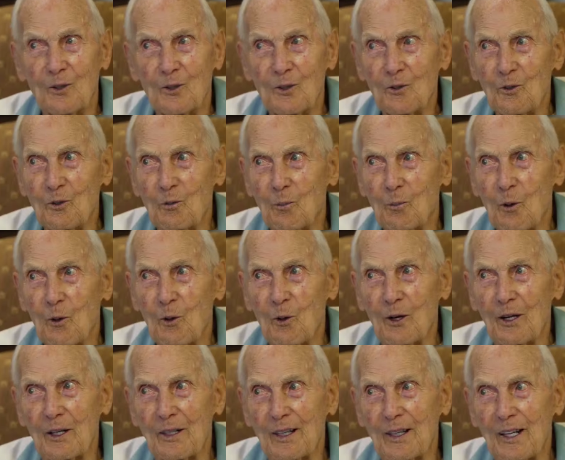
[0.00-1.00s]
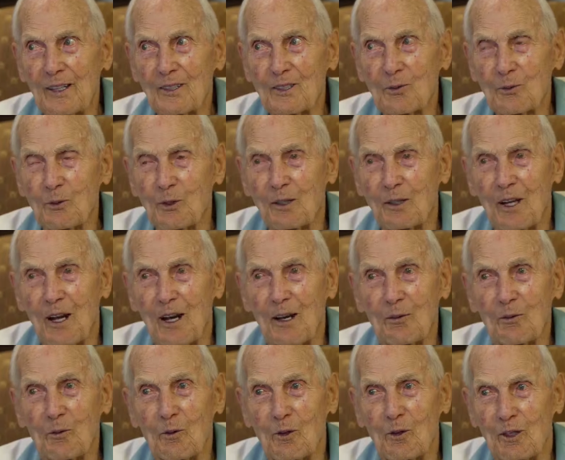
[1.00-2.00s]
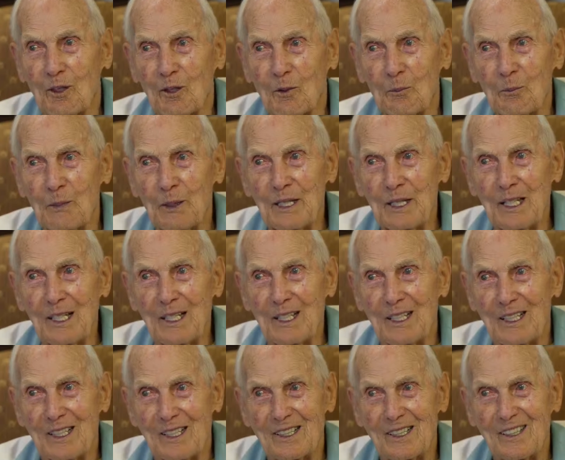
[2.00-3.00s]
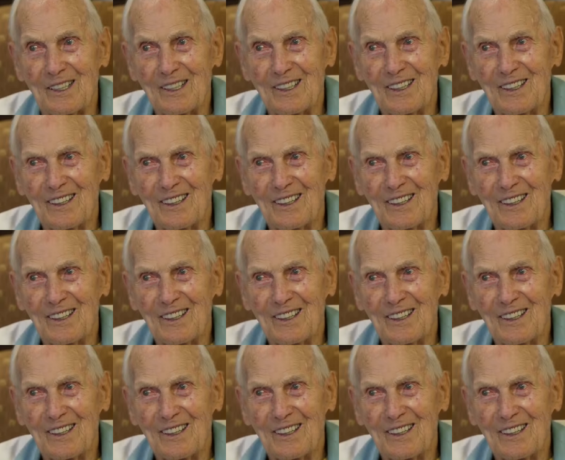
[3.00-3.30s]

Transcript: oh boy, that's what I want to be.